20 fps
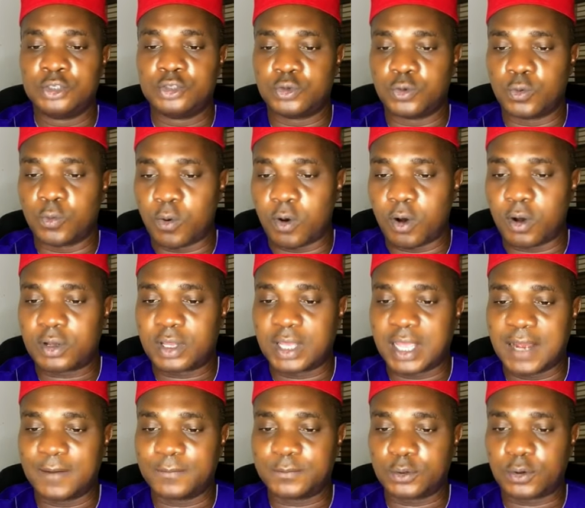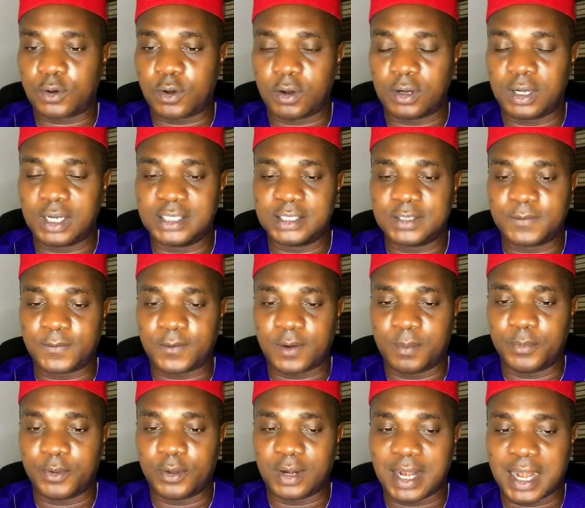to work, you have to call it
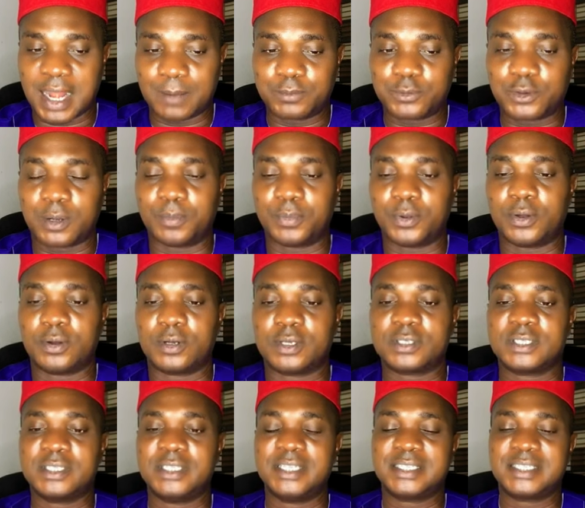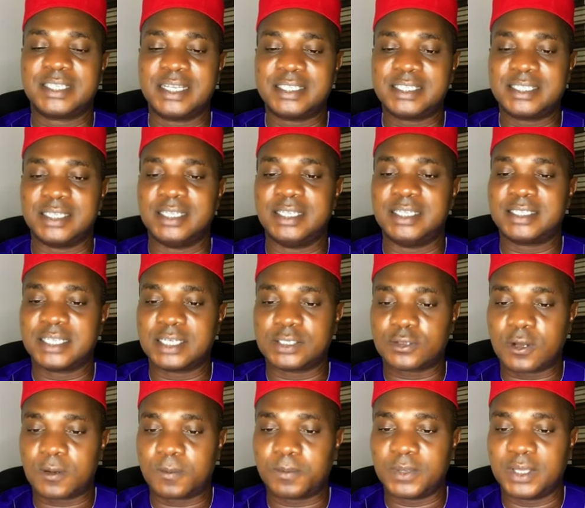from your laptop because the setting, the
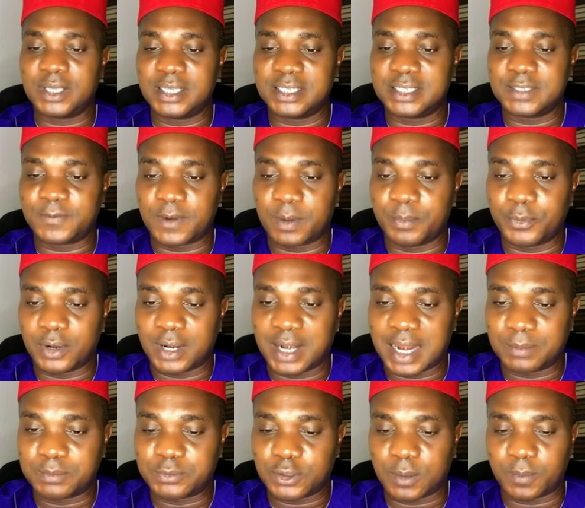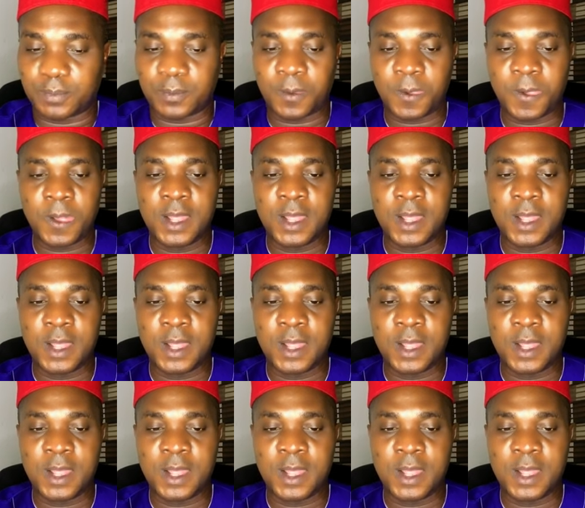setup is from your laptop.